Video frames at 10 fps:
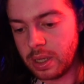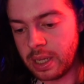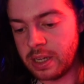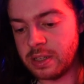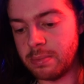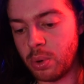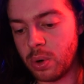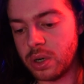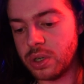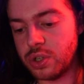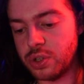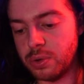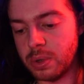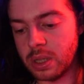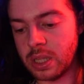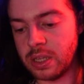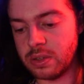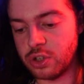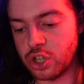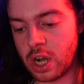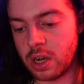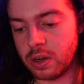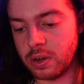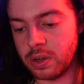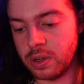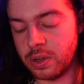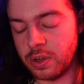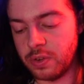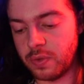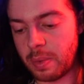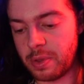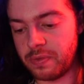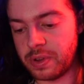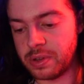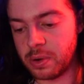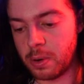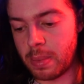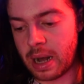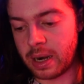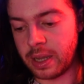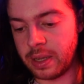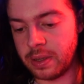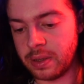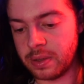It is important to release shock from the physical body.